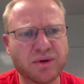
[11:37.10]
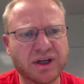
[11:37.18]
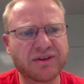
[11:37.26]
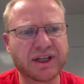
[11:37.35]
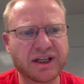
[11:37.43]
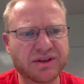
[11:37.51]

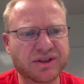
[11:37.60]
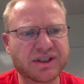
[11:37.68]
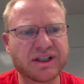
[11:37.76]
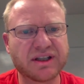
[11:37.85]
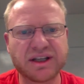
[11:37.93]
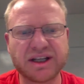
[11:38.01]
One of the
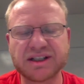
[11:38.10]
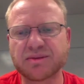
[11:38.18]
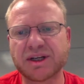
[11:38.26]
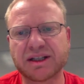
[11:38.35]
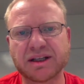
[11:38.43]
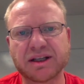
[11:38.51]
interesting
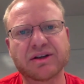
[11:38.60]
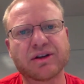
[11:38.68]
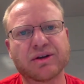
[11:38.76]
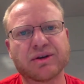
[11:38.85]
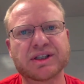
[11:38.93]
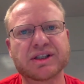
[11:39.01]
things about
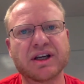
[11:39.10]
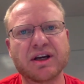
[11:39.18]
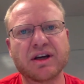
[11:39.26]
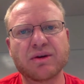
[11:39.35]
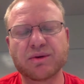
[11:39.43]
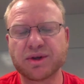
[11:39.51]
that, though, is
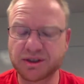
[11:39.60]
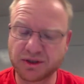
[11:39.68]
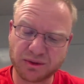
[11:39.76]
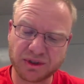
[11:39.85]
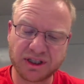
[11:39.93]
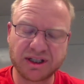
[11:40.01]

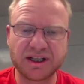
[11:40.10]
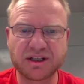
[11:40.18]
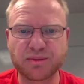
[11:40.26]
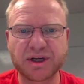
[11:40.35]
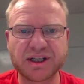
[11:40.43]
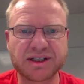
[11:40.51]
within
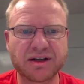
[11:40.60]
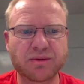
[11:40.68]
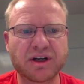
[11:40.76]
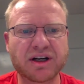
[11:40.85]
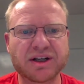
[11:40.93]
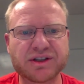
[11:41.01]
enterprise data
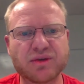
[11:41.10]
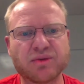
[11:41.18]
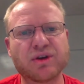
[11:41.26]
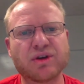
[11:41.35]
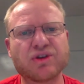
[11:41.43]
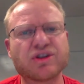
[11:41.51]
warehouse, you
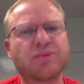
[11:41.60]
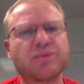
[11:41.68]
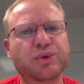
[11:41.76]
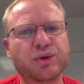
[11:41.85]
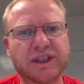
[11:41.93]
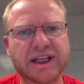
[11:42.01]
usually
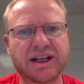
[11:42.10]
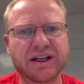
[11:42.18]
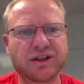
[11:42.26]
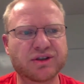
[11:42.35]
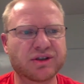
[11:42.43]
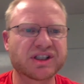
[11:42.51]
pull data
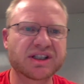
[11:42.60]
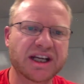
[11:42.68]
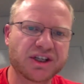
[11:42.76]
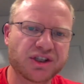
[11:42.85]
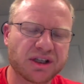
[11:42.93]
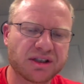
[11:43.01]
into a
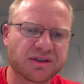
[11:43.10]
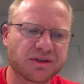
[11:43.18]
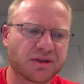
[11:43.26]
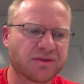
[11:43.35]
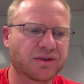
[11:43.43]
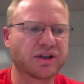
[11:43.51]
staging
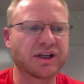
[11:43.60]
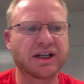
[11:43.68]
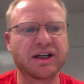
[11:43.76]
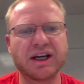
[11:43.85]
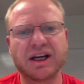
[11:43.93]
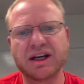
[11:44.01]
server and
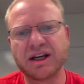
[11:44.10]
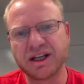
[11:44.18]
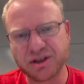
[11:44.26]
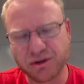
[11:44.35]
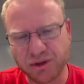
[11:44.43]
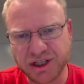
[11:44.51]

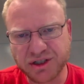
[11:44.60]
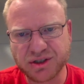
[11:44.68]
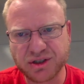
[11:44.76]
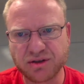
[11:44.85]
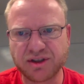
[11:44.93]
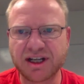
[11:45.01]
integration
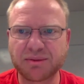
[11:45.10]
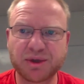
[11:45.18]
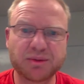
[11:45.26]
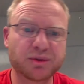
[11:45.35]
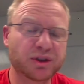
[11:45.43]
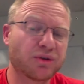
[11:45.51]
server. Now,
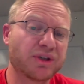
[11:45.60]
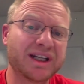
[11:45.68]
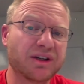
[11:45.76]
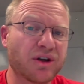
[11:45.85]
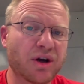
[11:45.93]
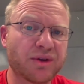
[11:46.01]
people don't need to
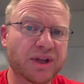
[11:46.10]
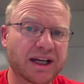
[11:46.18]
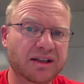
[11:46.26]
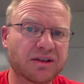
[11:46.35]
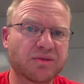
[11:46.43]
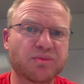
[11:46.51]
know that.